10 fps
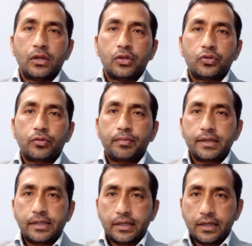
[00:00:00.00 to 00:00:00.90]
So
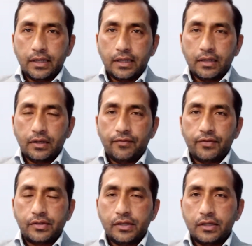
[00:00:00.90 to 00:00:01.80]
basically if
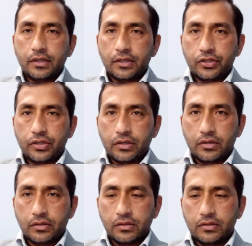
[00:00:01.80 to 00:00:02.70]
you see the
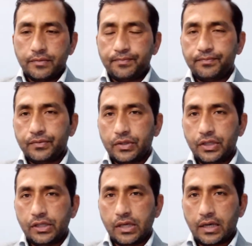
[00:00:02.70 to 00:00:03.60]
constructors,
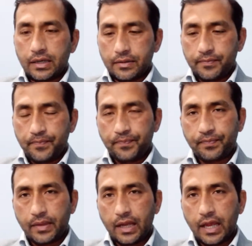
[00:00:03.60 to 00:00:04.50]
these are
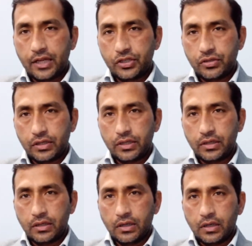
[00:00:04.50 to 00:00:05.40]

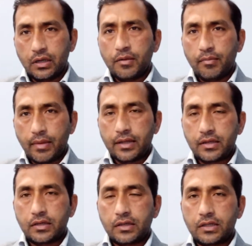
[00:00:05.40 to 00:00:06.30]
actually
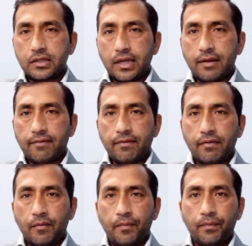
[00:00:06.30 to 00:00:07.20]
method
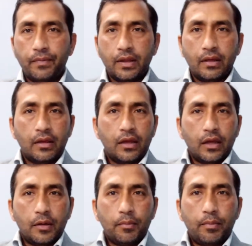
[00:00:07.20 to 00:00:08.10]
itself,
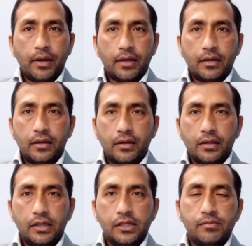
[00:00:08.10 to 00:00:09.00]
but
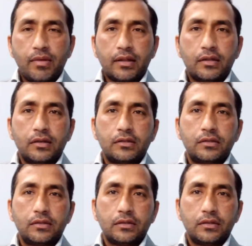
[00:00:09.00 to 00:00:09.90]
these
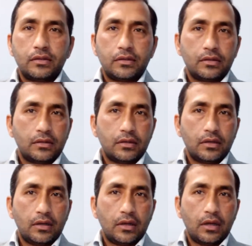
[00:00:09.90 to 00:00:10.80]
methods
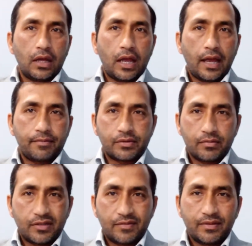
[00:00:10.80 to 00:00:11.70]
have
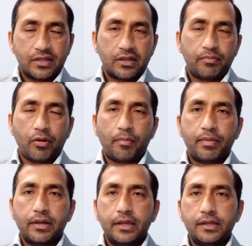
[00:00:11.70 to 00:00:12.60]
some special
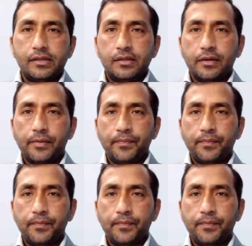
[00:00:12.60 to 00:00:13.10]
properties,